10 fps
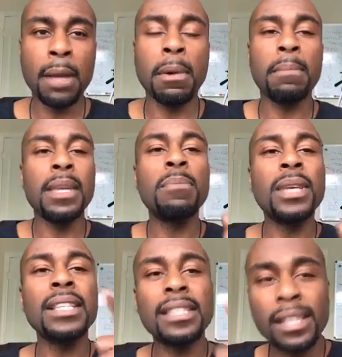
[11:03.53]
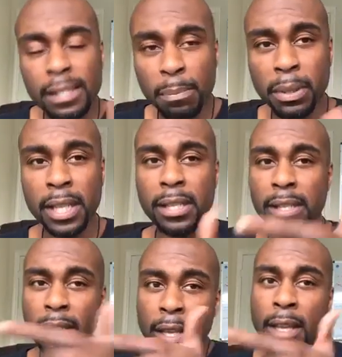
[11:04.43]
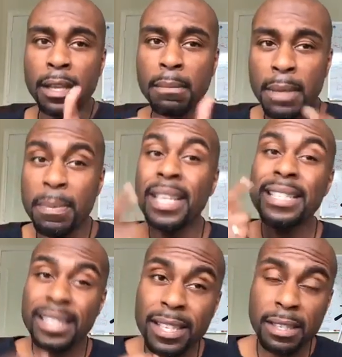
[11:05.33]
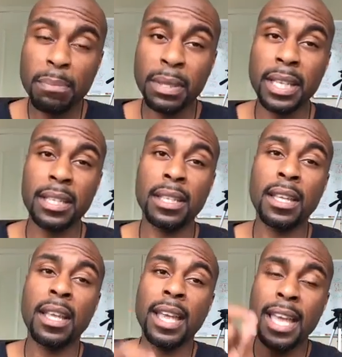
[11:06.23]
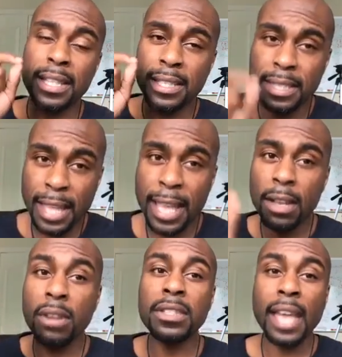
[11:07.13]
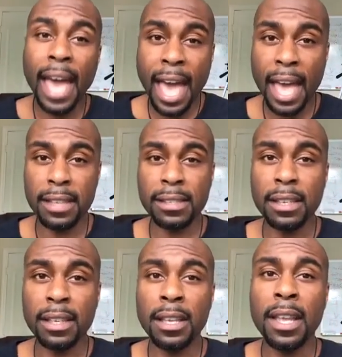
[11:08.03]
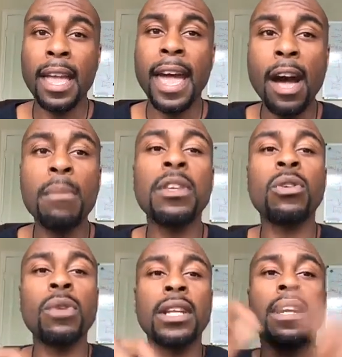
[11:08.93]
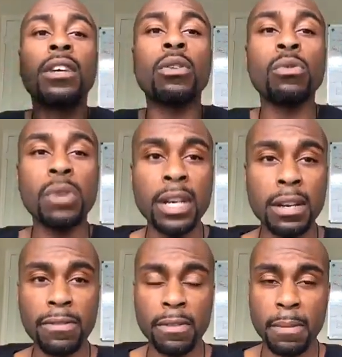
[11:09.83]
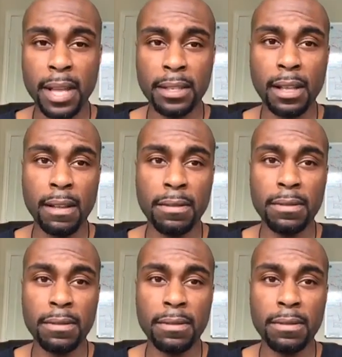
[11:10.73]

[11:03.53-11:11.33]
But me being disciplined, me being disciplined and staying on task helped me create a career for myself.